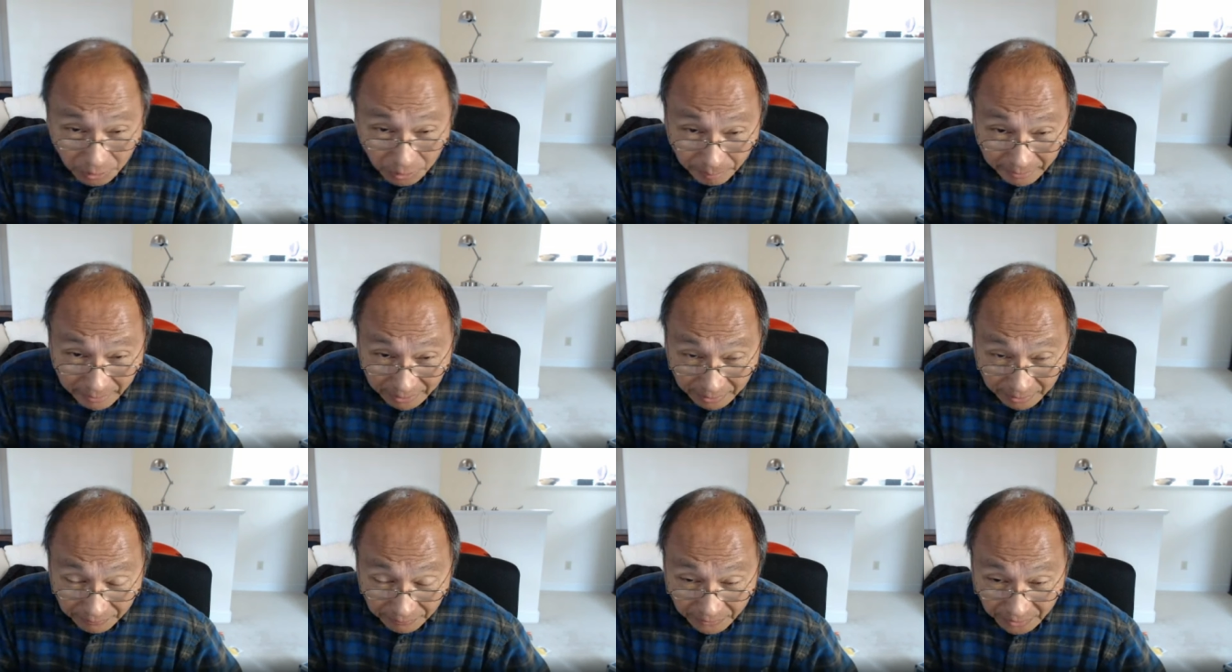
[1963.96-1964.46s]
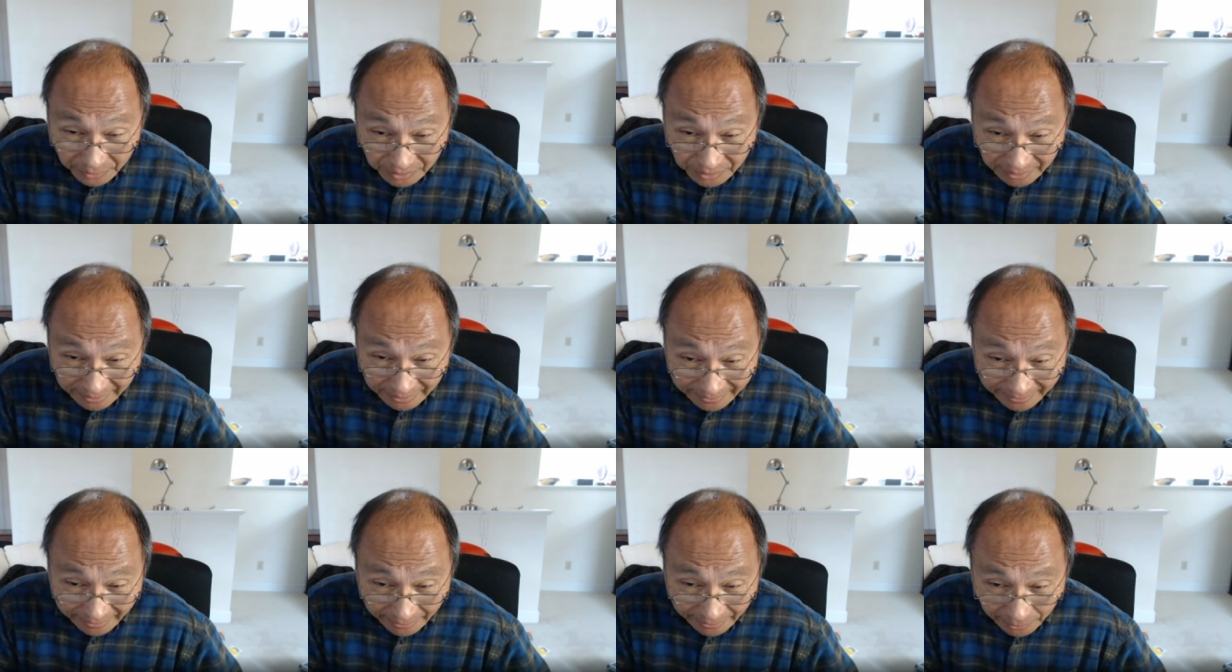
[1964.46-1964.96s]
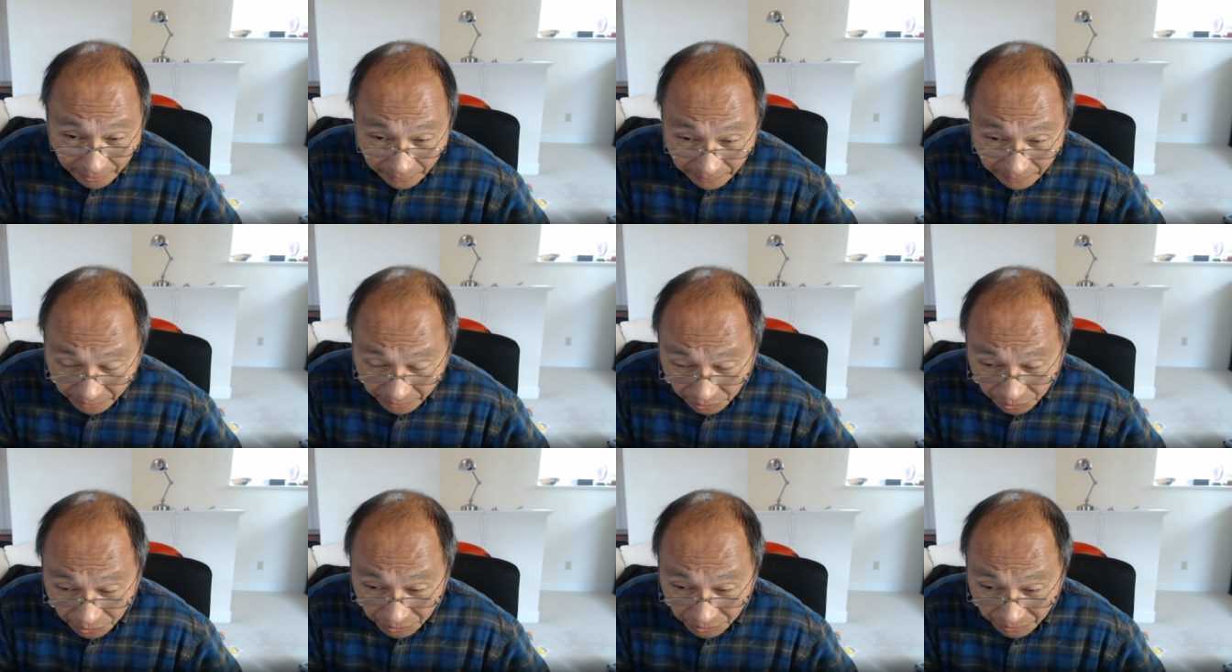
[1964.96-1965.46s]
benefits like health
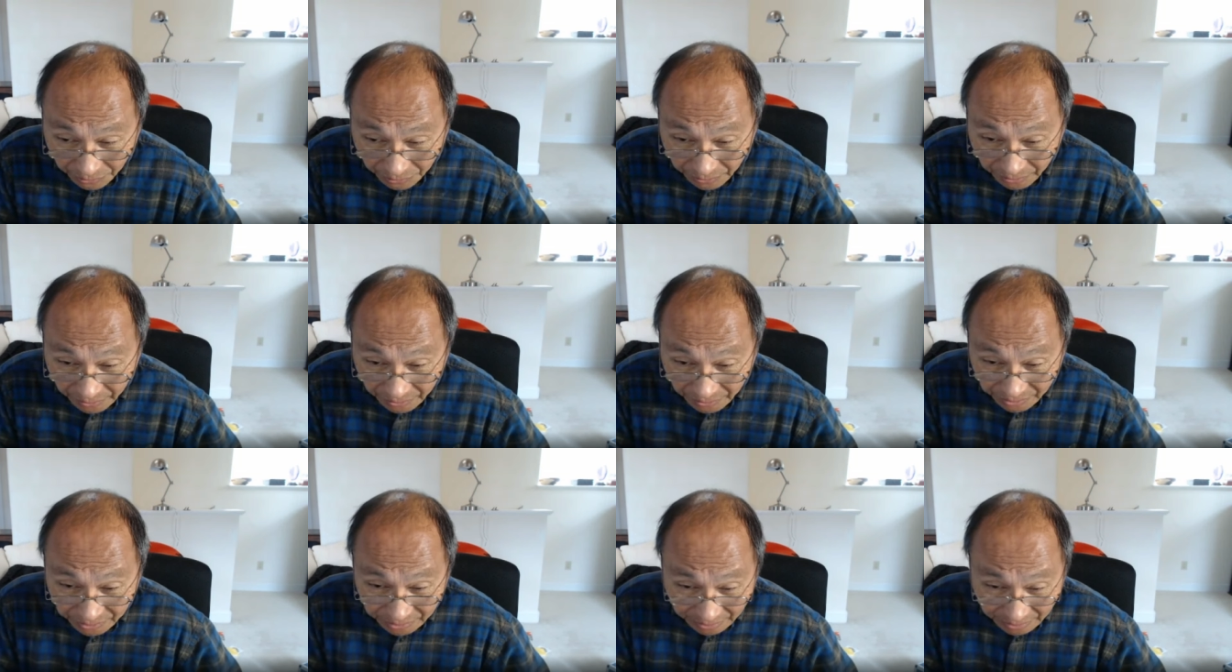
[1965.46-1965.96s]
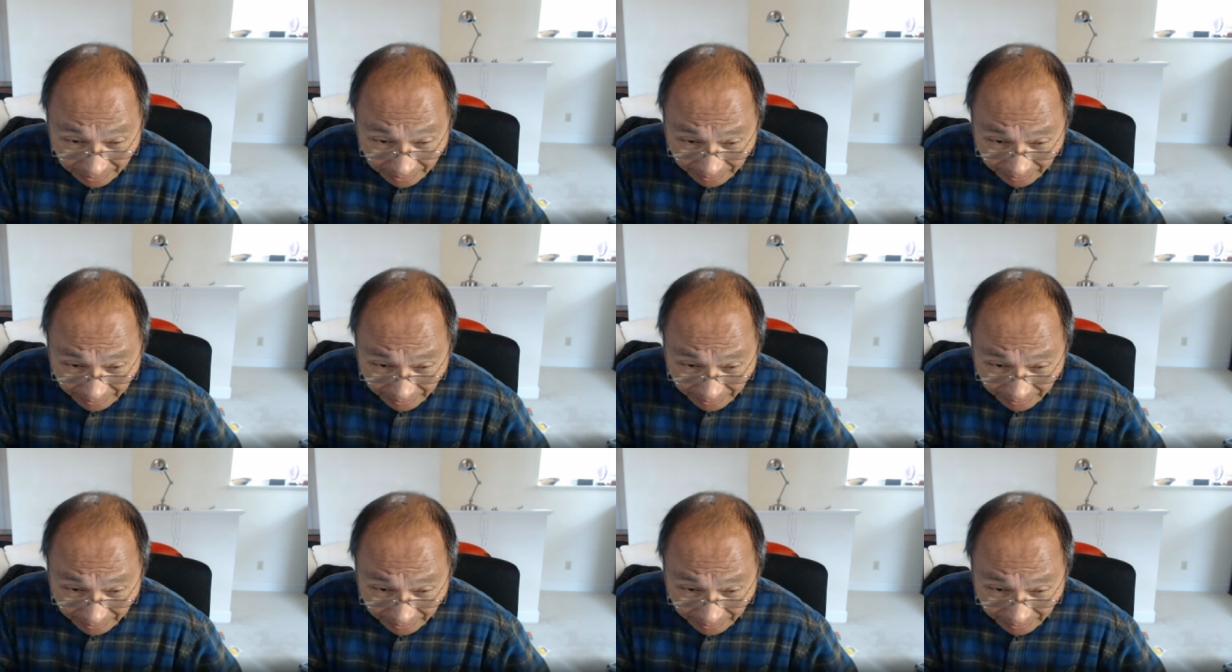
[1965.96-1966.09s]
insurance,